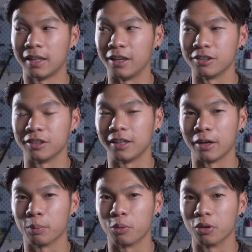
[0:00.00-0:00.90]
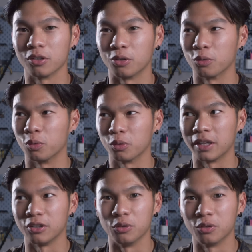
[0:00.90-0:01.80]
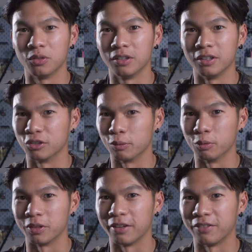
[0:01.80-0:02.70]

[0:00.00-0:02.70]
that isn't an airport, or will get you in trouble with